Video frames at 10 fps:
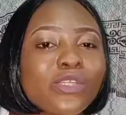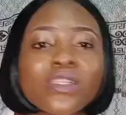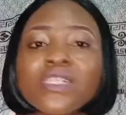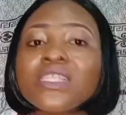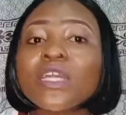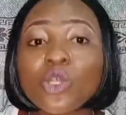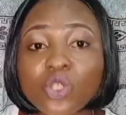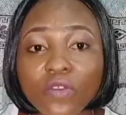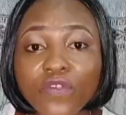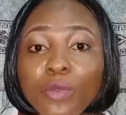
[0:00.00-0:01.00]
it causes
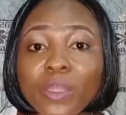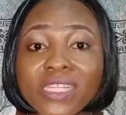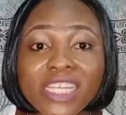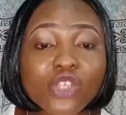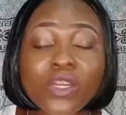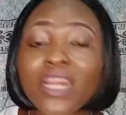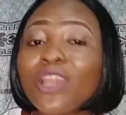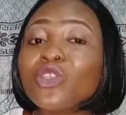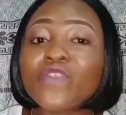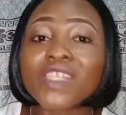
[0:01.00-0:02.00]
a lot of
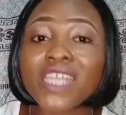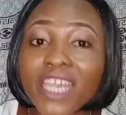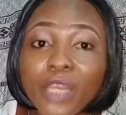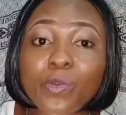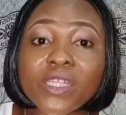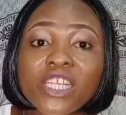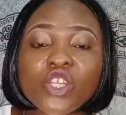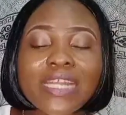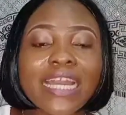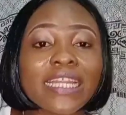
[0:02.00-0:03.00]
irritation, a lot of skin
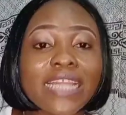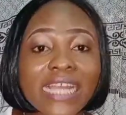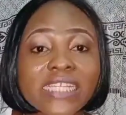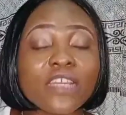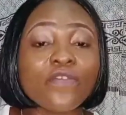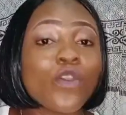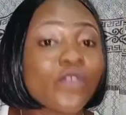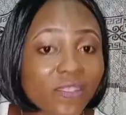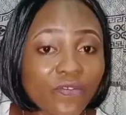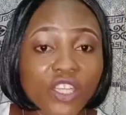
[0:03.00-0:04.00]
irritation, and that
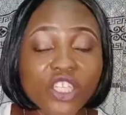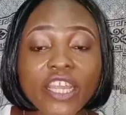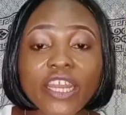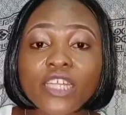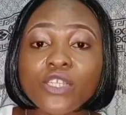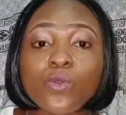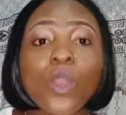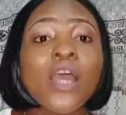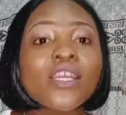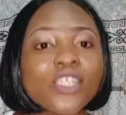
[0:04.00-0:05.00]
involves the vagina
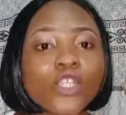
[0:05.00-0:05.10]
too.